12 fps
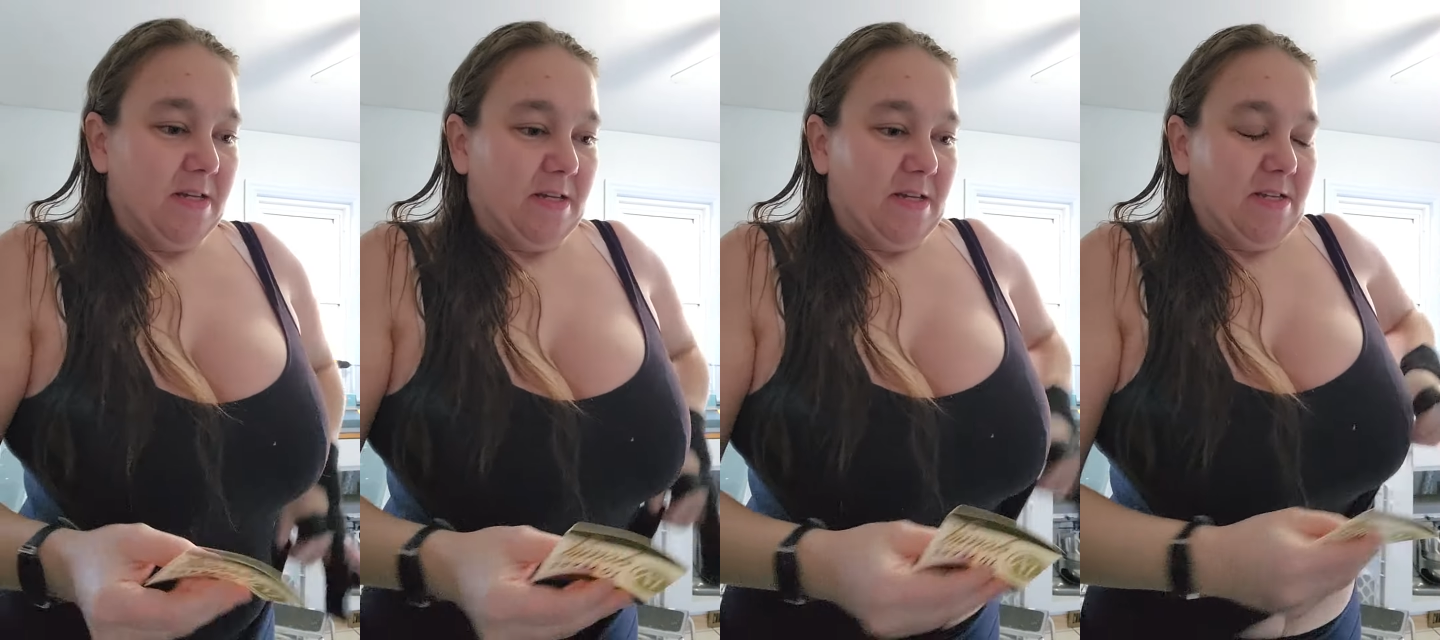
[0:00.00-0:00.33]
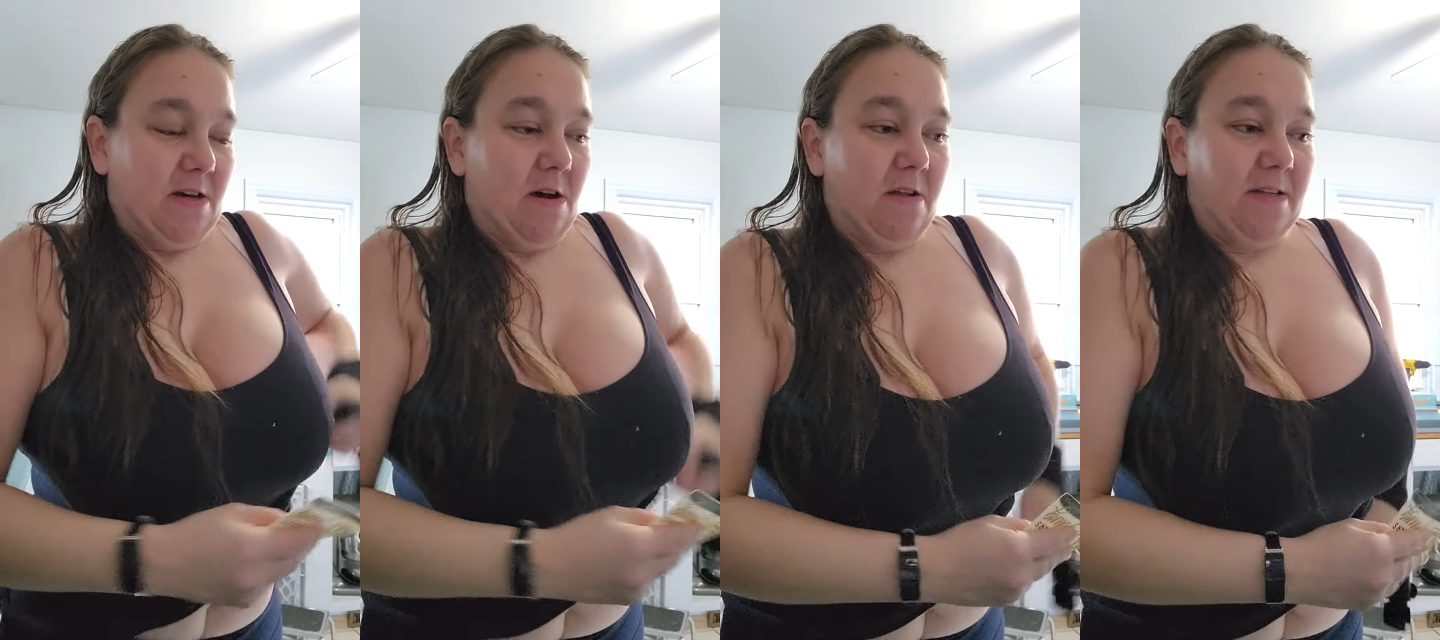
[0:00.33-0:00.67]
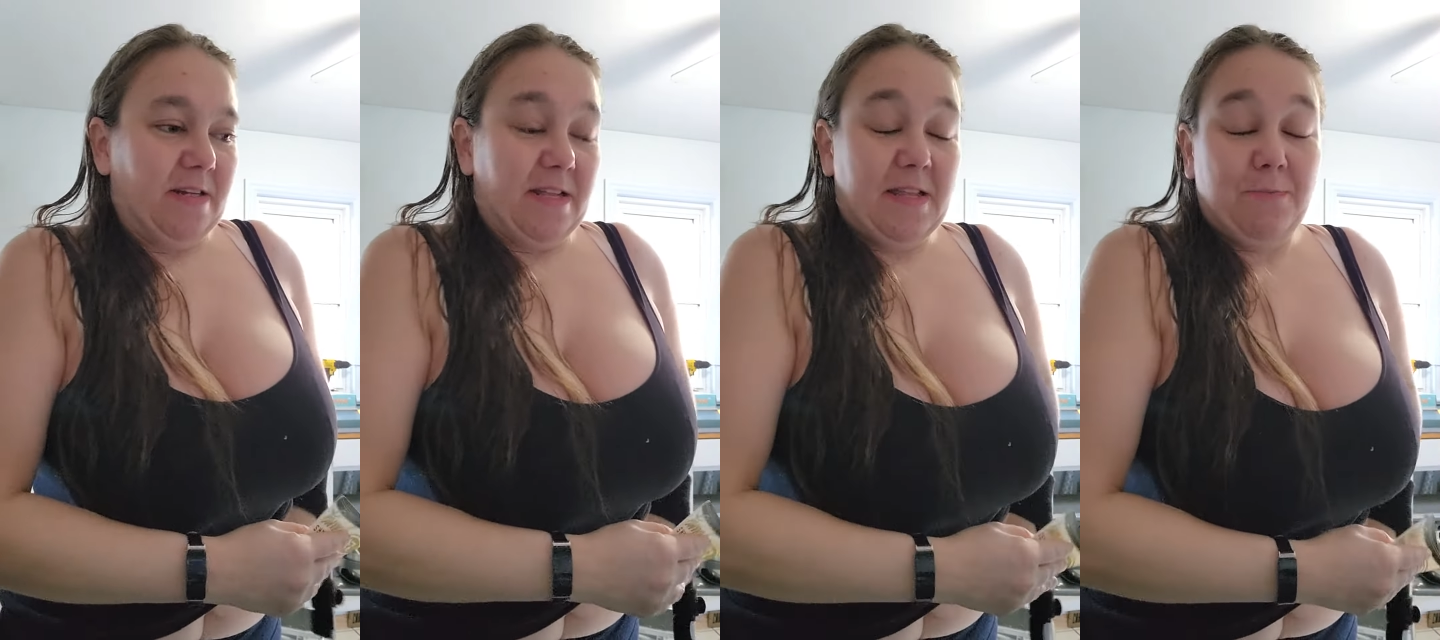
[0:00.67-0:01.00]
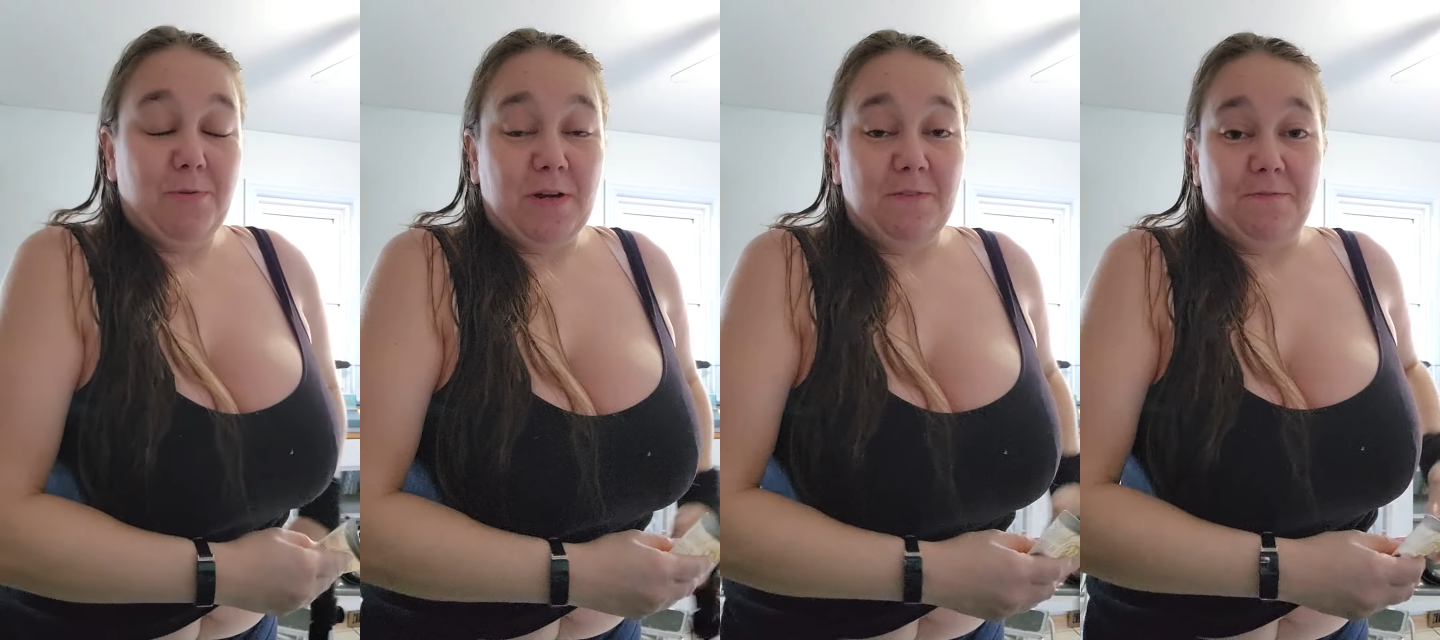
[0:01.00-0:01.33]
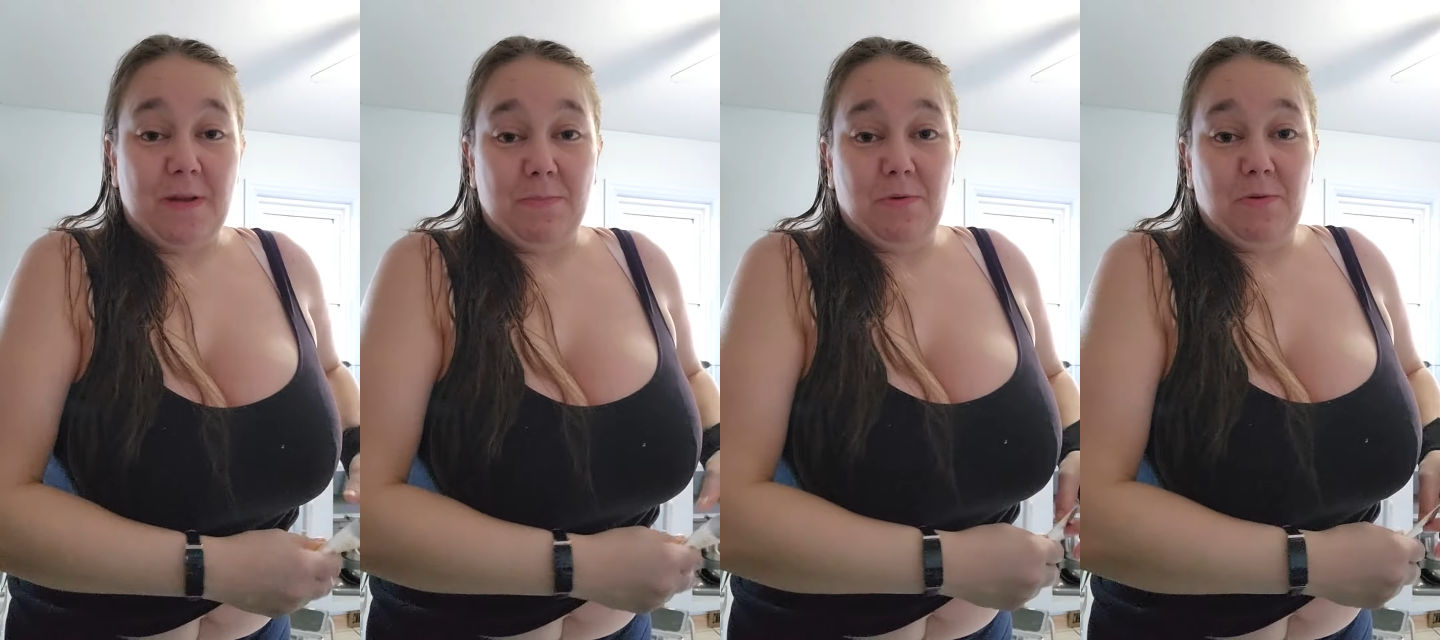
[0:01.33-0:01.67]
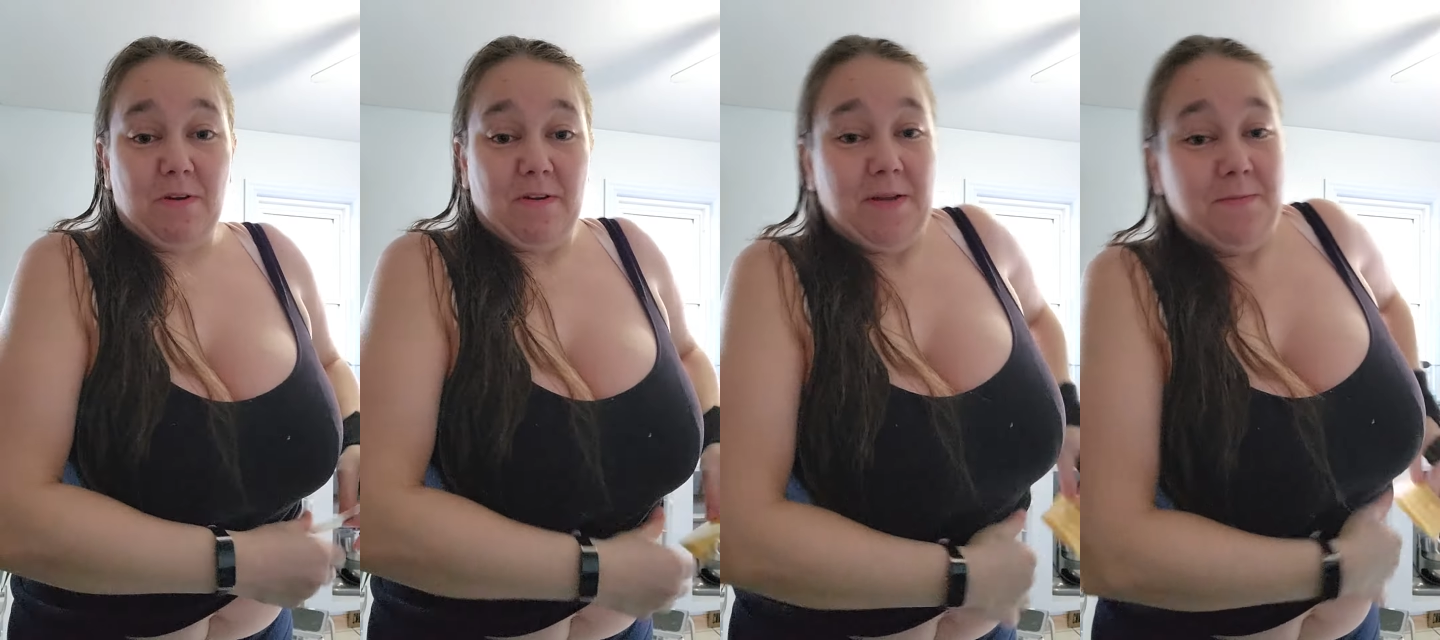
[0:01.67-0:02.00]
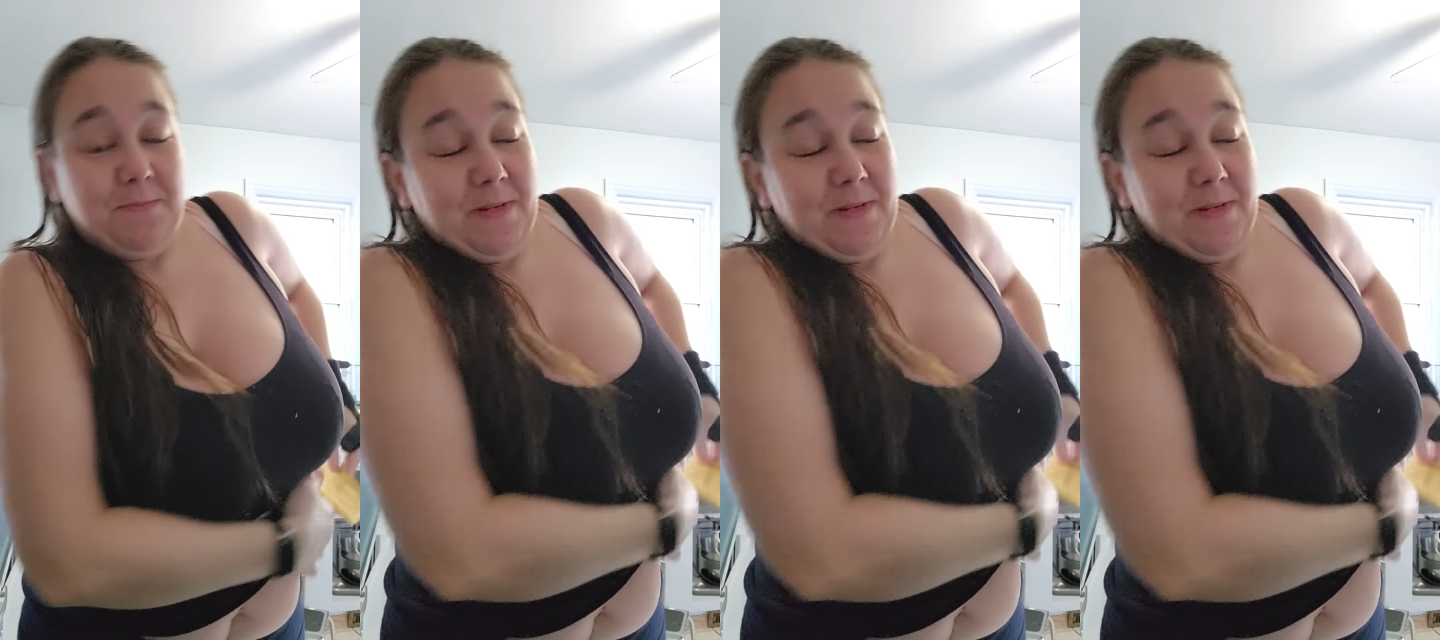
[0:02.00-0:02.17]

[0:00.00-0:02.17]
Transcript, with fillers: It's a holiday they put in February